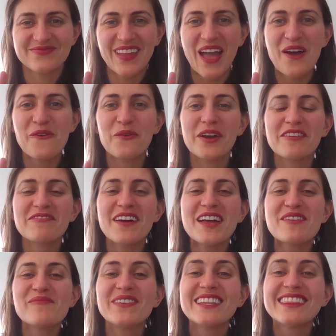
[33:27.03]
What if I
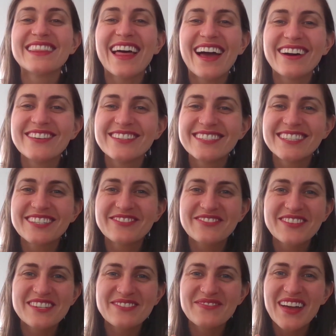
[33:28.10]
am allowed to
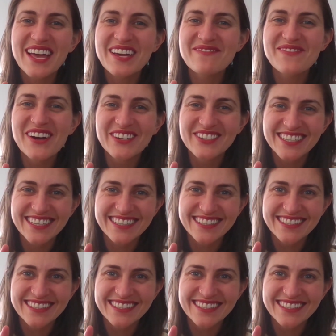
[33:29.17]
feel my emotions?